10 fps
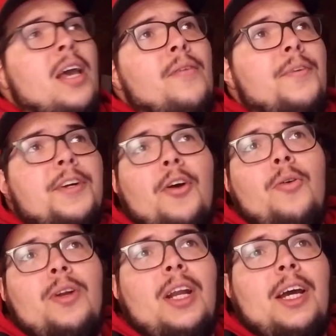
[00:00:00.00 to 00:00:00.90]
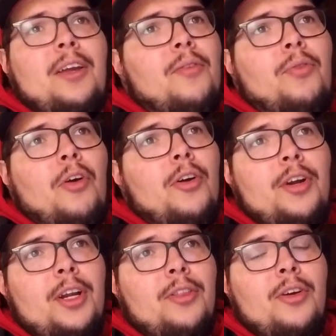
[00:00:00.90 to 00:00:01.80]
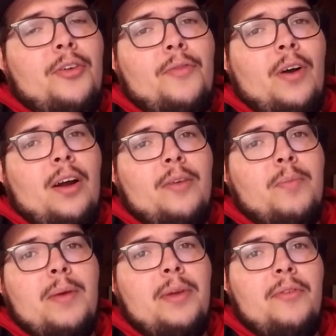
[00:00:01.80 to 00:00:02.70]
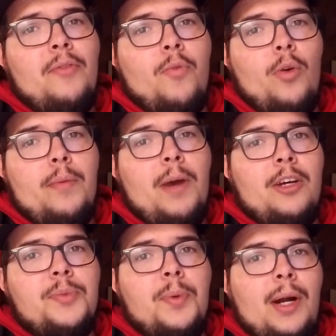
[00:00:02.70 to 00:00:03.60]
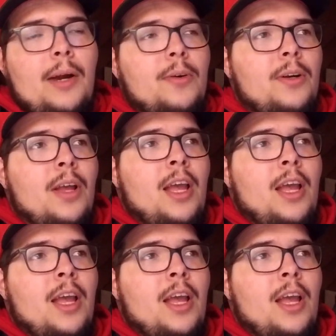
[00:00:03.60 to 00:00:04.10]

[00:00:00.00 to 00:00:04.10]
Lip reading: if you're going like 30, 35, maybe even 40 miles per hour,